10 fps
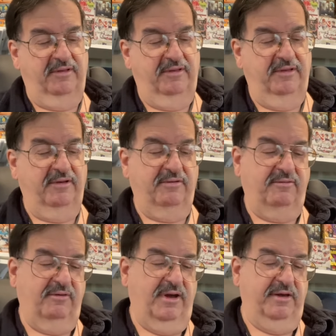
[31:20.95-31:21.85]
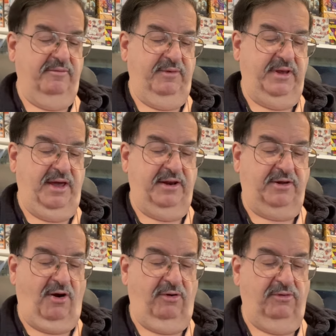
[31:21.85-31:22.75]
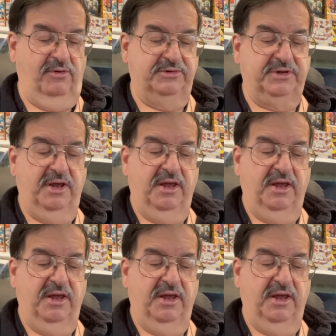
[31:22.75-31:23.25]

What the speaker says: All right, we got a Carlos